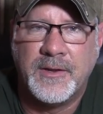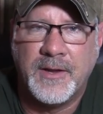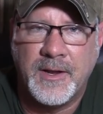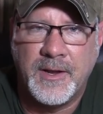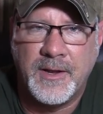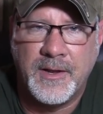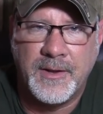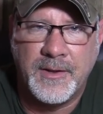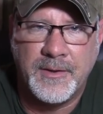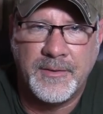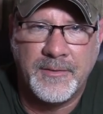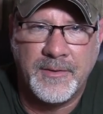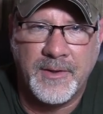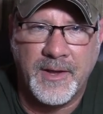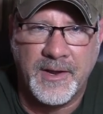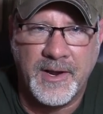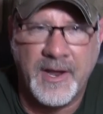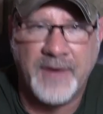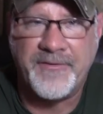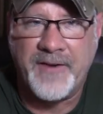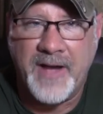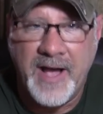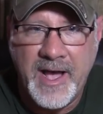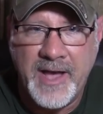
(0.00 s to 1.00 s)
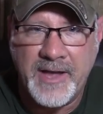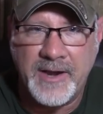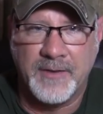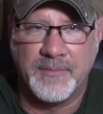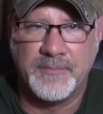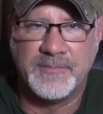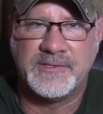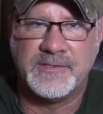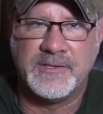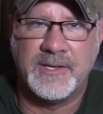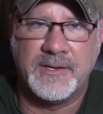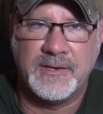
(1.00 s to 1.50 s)
enough
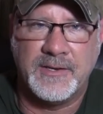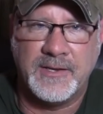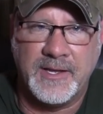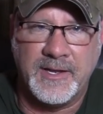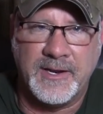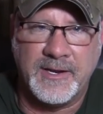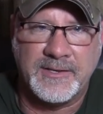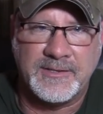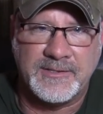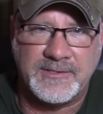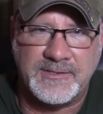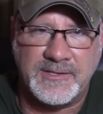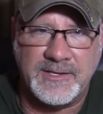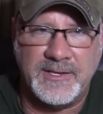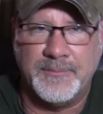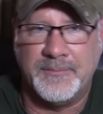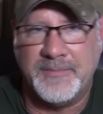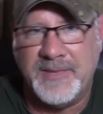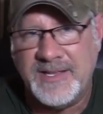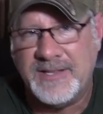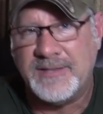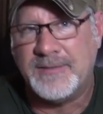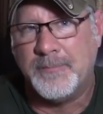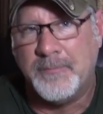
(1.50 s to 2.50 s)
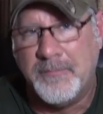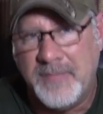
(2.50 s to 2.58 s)
items that it